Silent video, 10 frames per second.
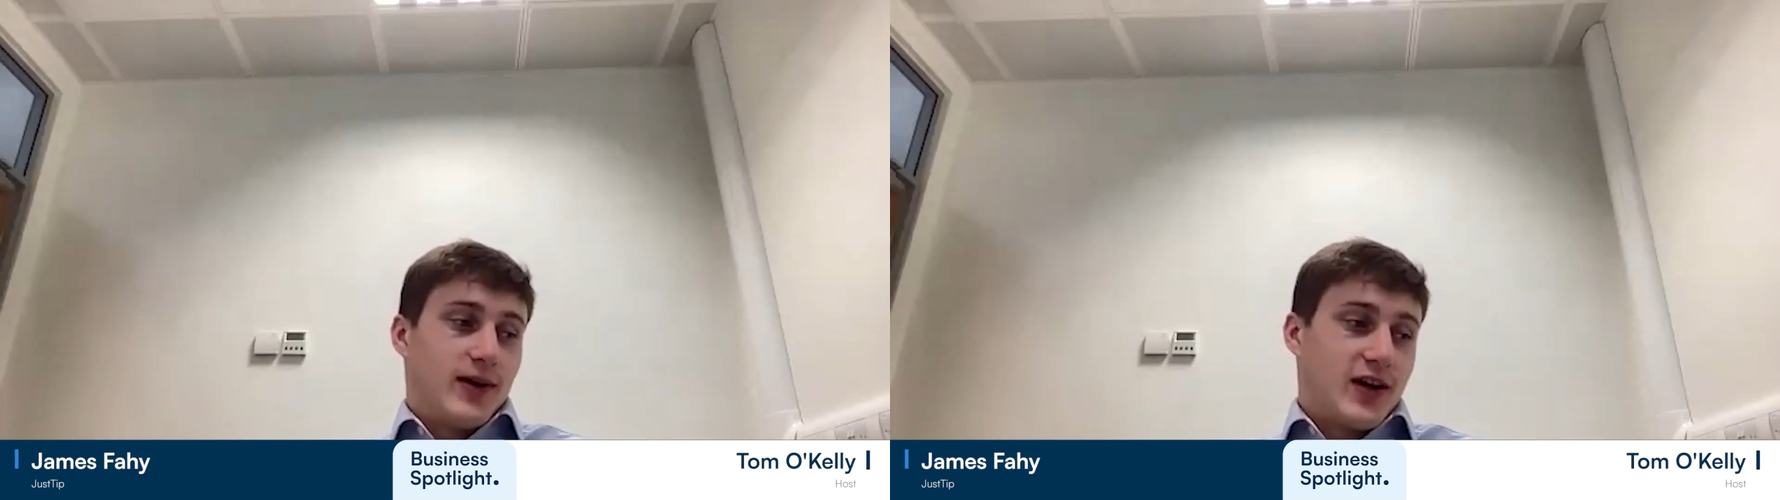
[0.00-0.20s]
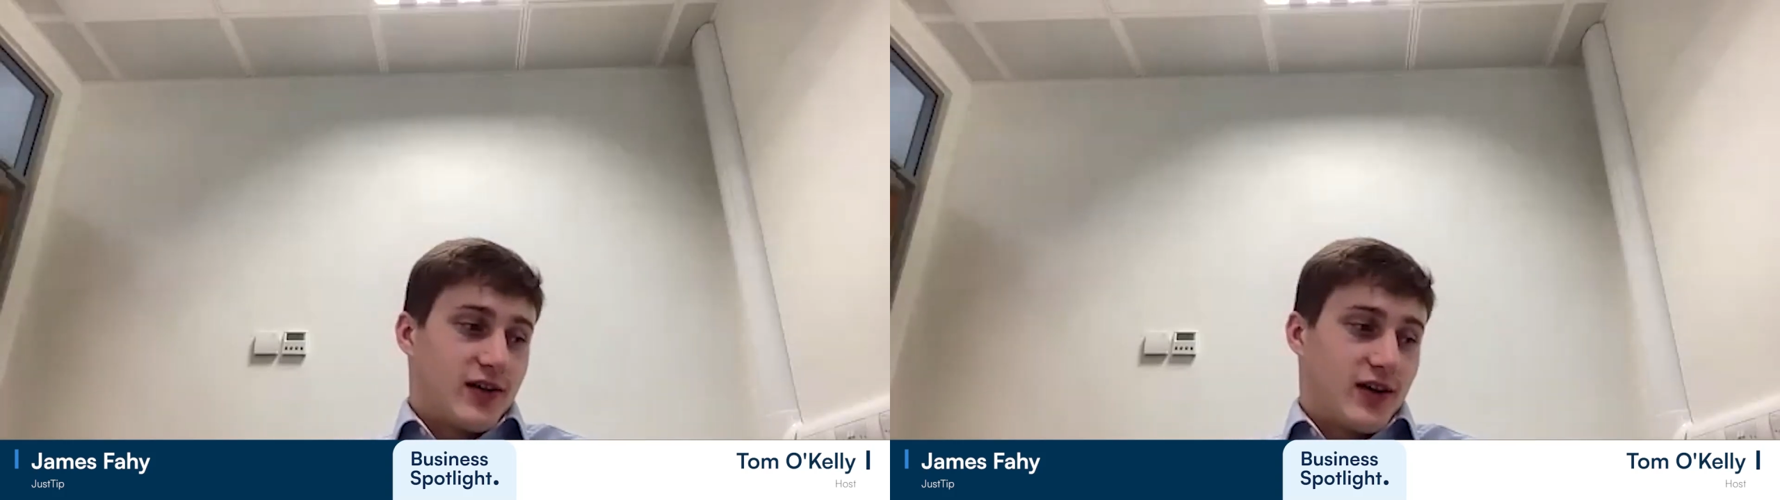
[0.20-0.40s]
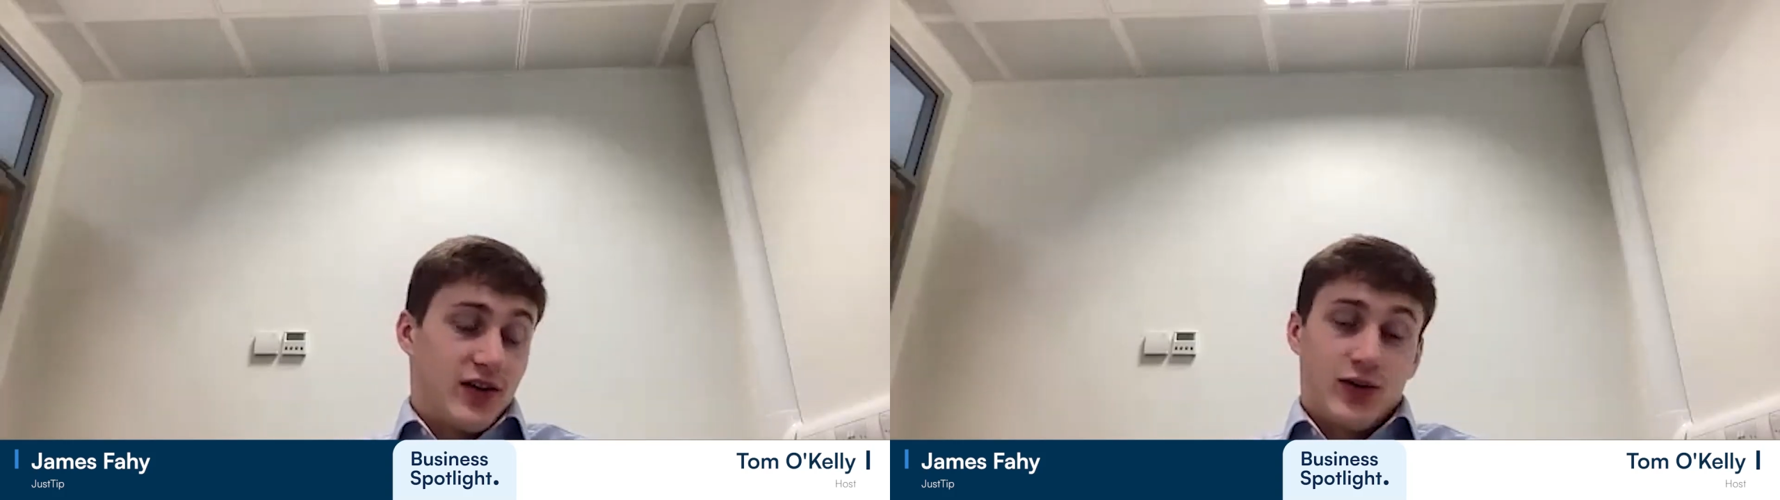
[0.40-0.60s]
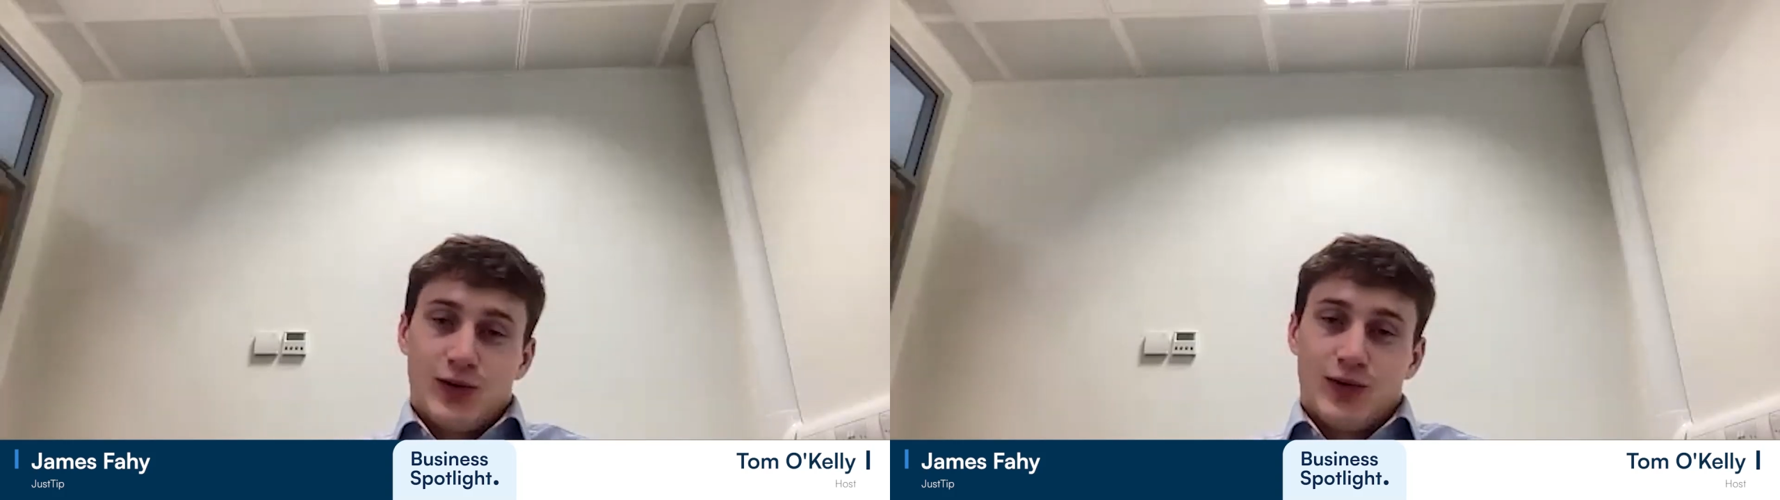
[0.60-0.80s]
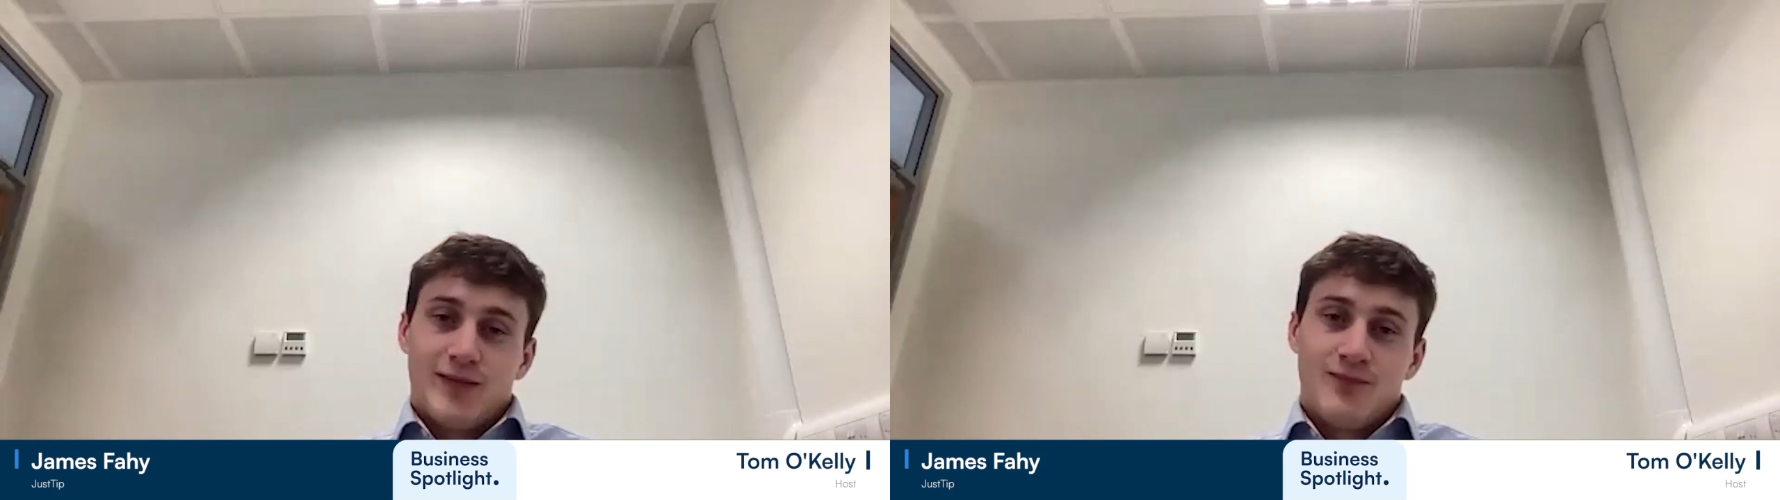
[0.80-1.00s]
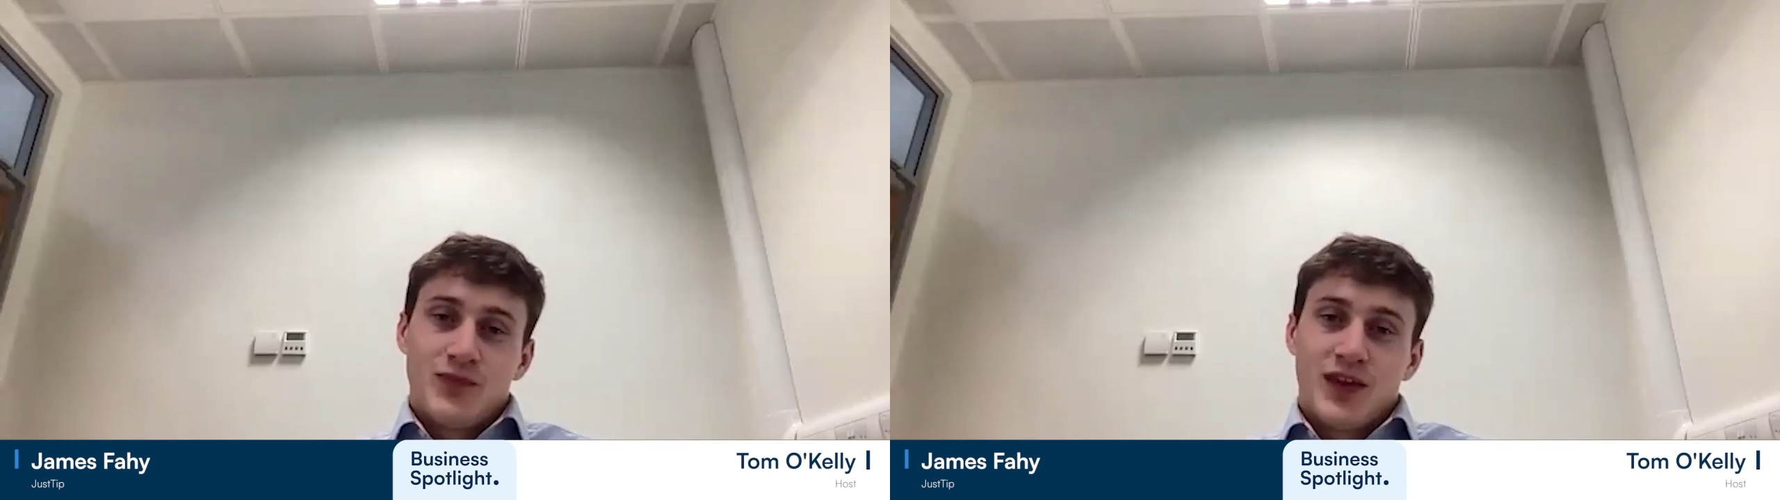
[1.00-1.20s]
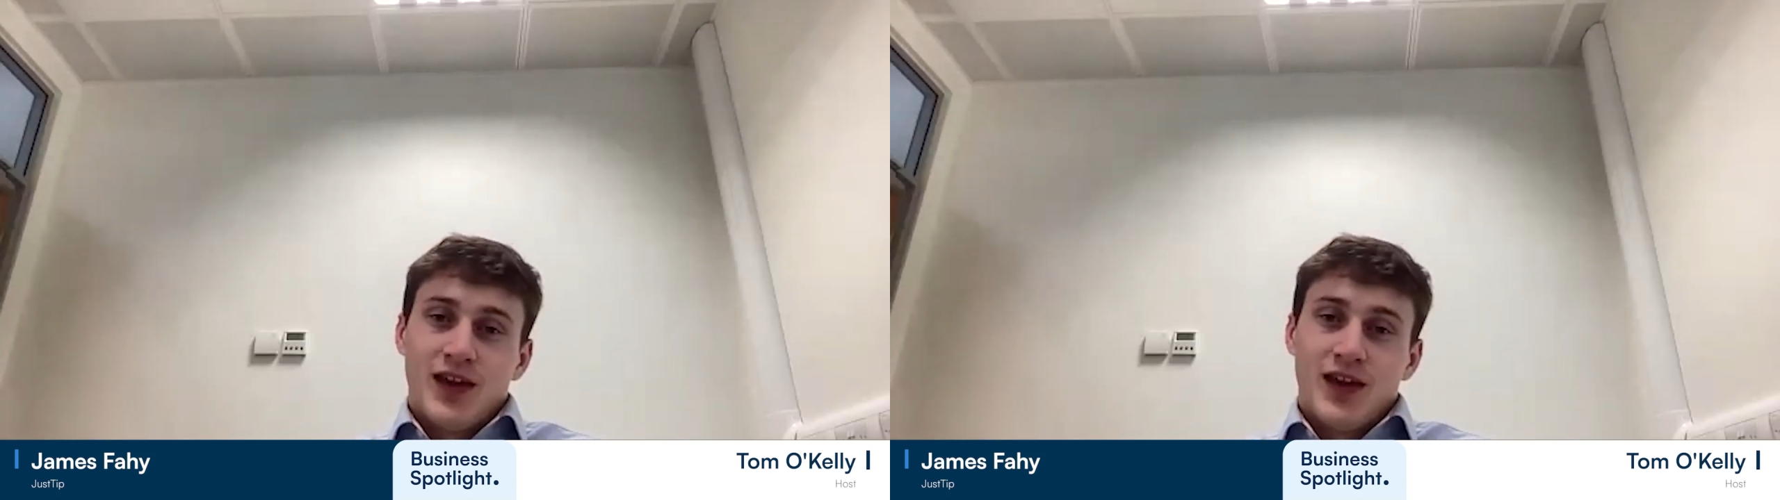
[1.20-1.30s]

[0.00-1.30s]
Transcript: the background in Galway.